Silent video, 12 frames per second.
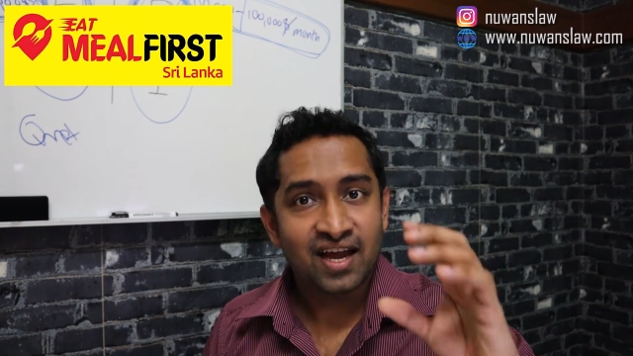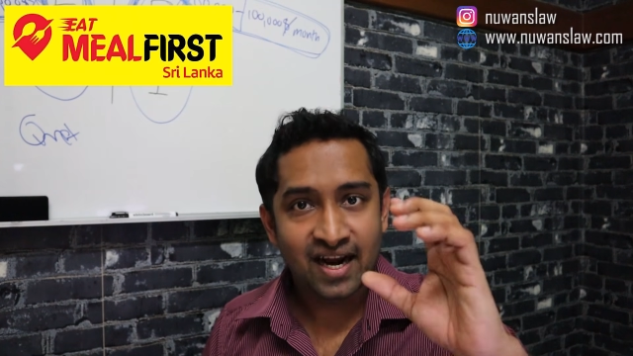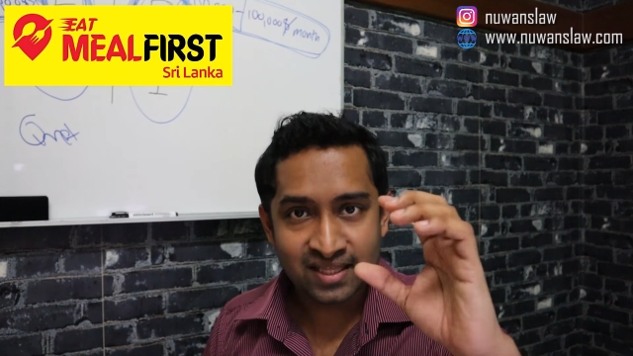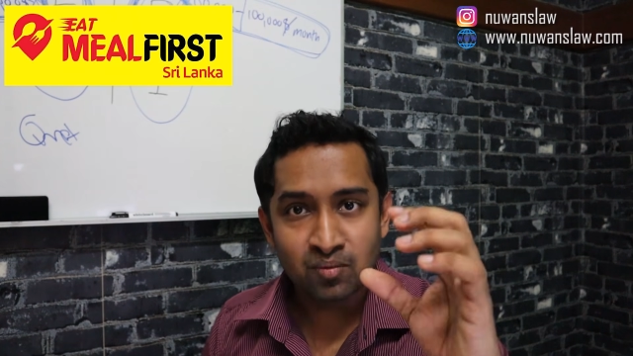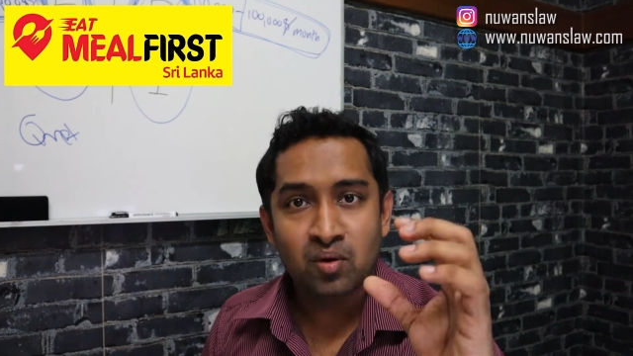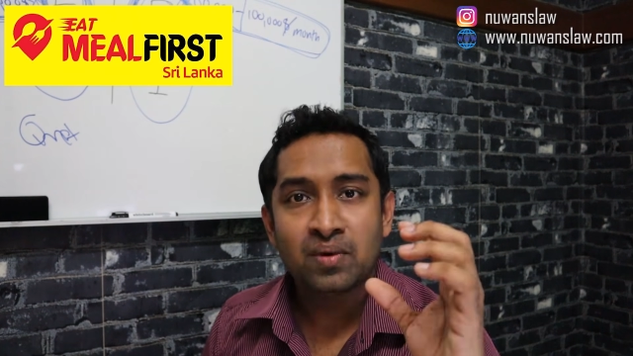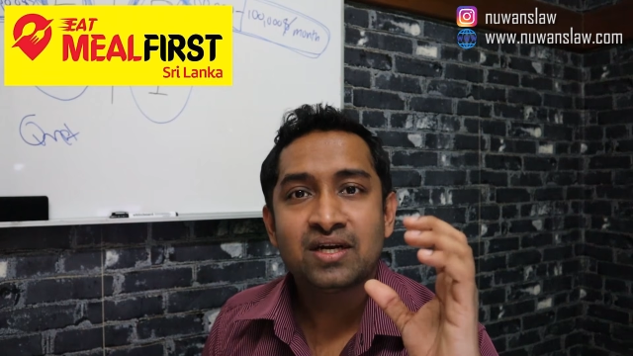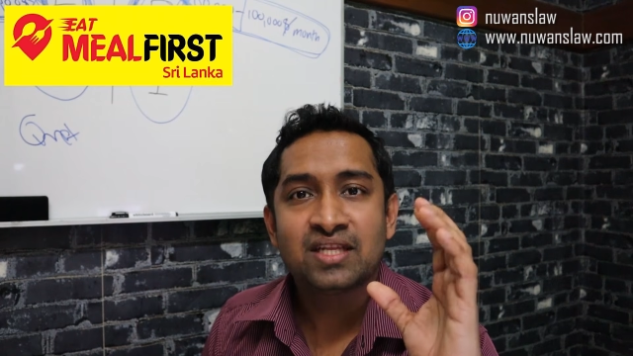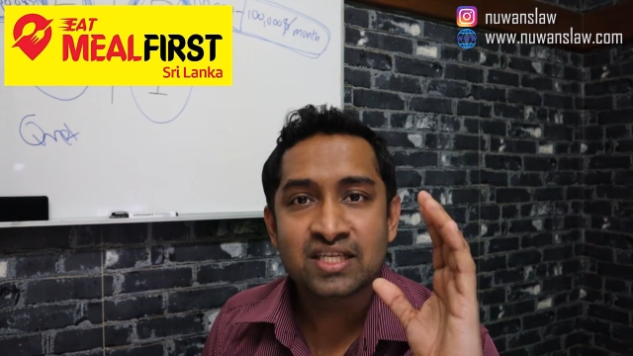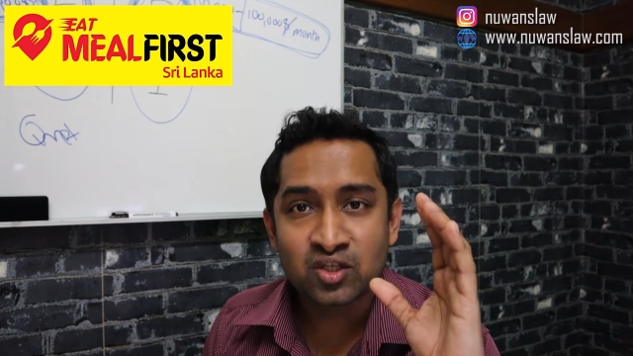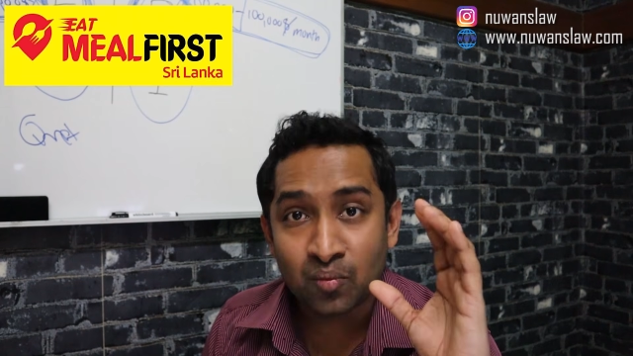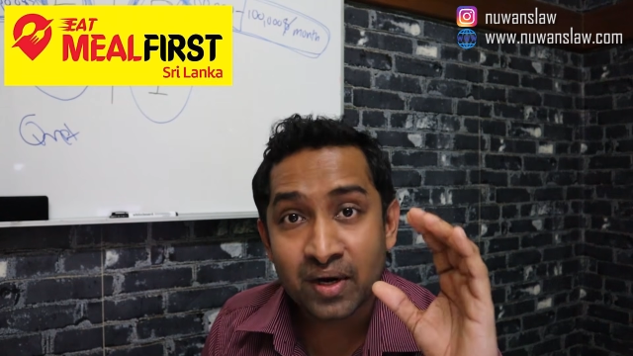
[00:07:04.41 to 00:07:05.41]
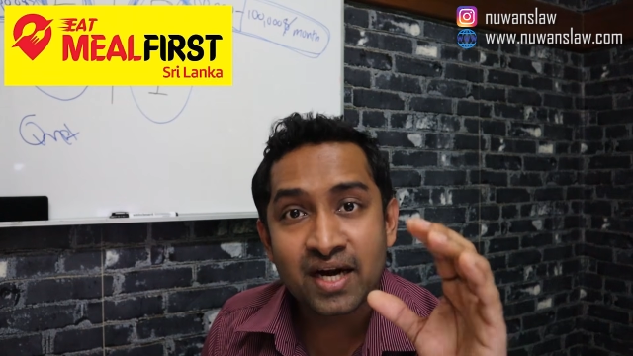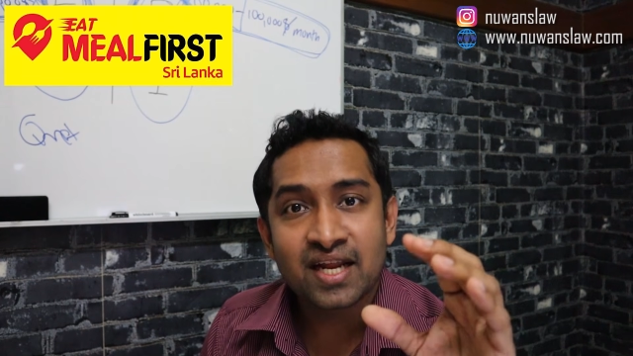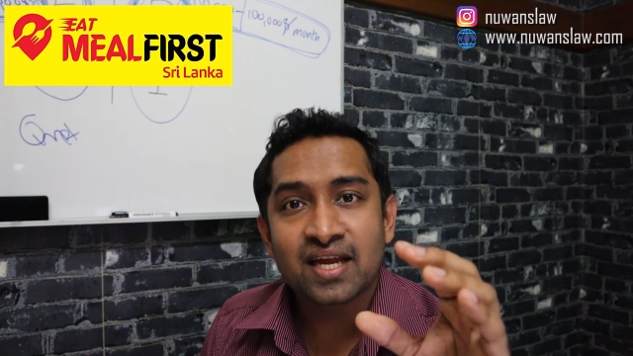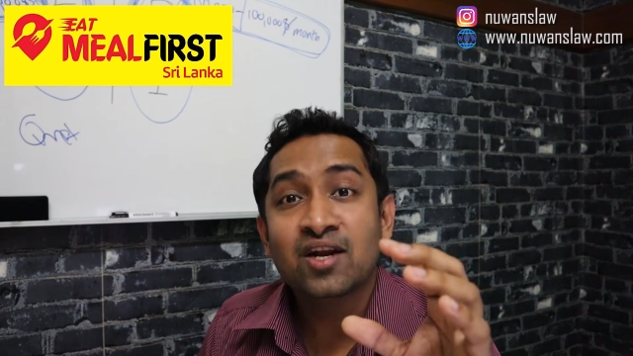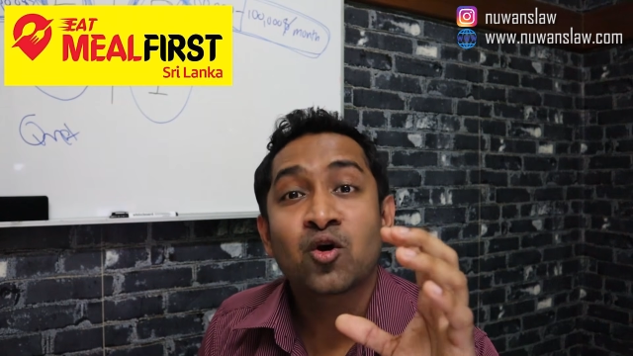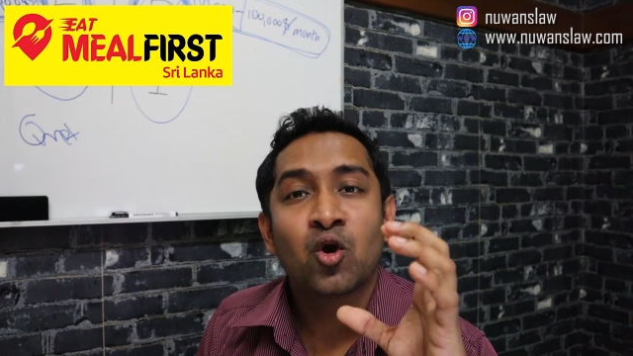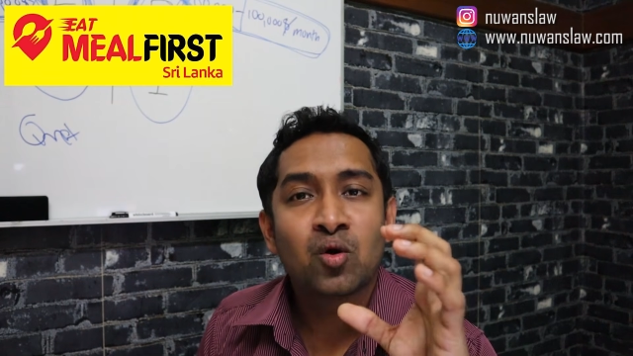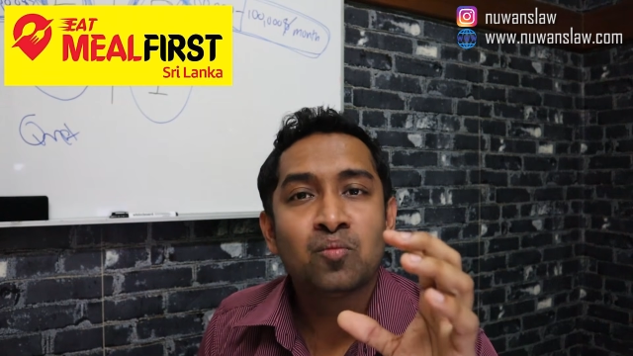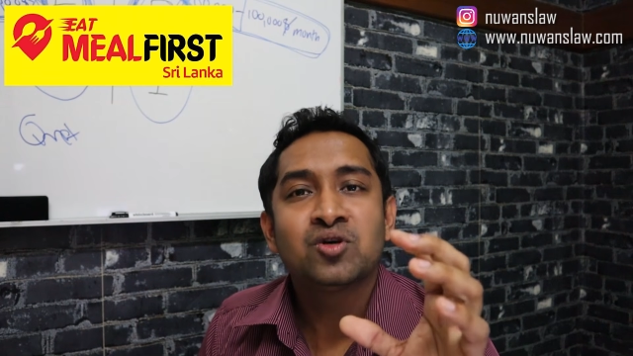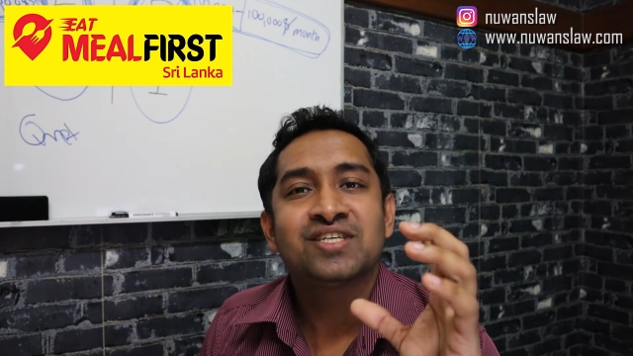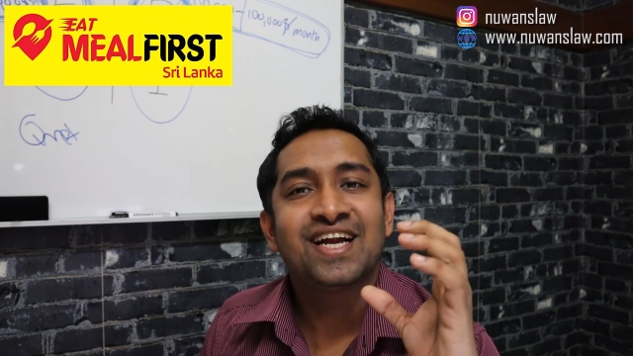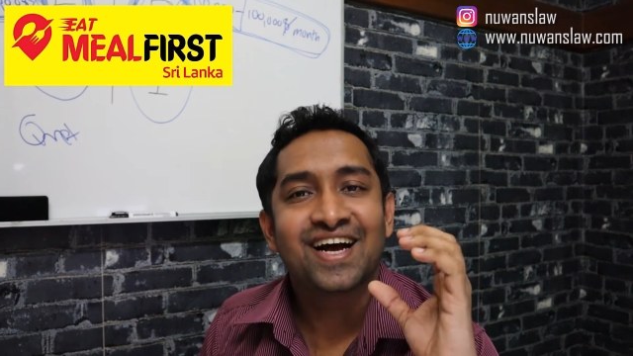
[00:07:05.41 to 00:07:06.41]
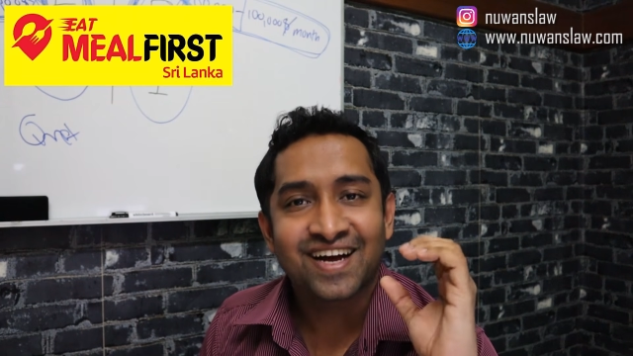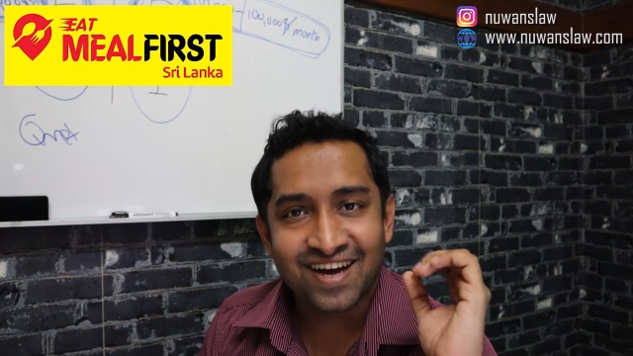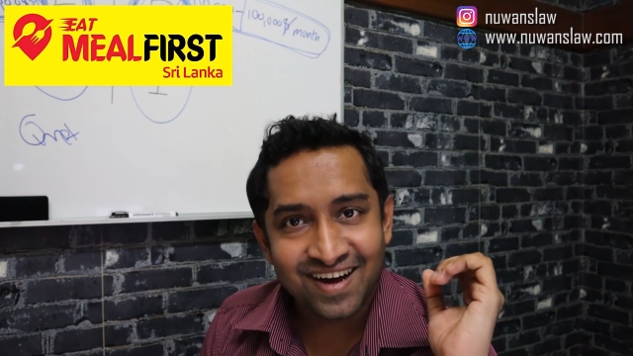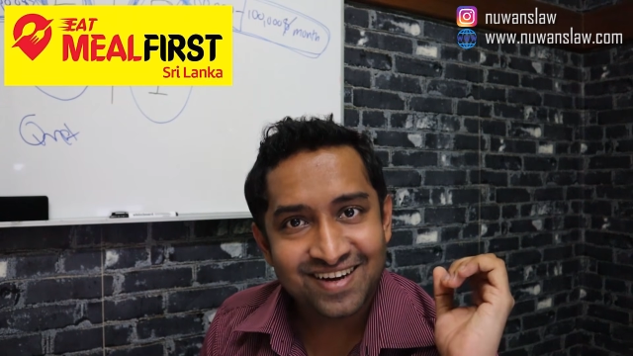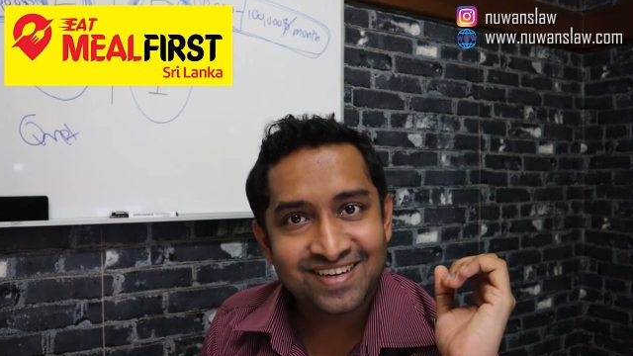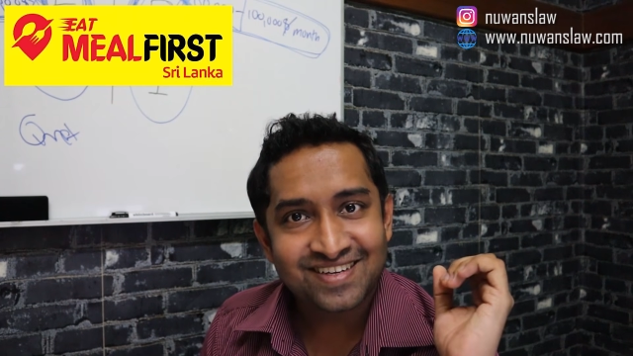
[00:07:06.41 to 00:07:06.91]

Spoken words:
At the moment, this is operating in Colombo, Sri Lanka.